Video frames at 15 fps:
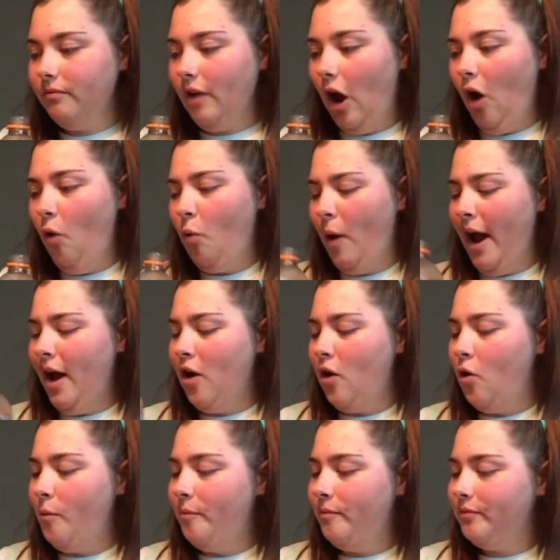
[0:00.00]
Oh, wow.
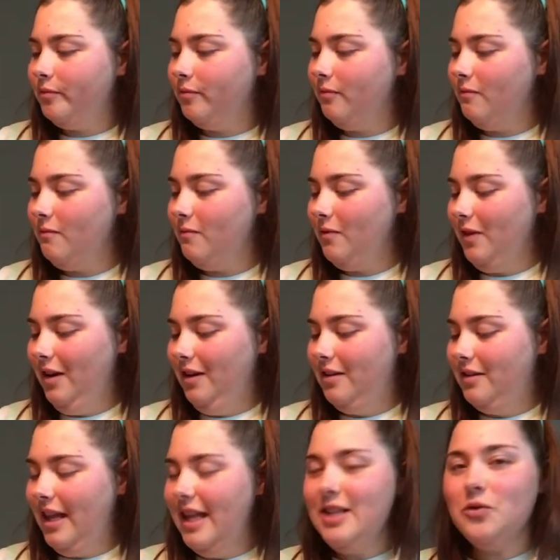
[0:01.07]

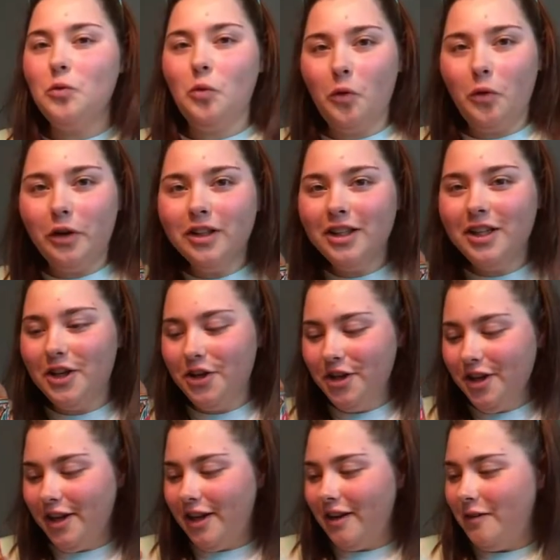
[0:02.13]
That's really
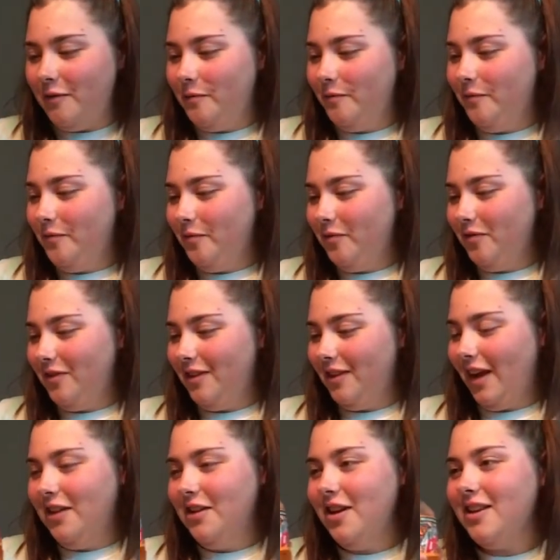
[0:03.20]
good. I
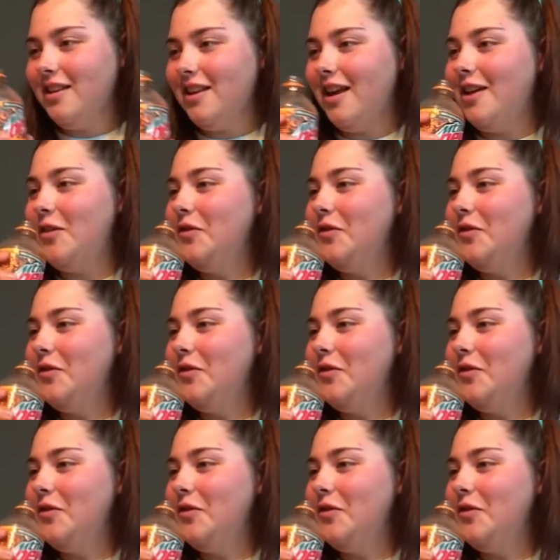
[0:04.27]
like that.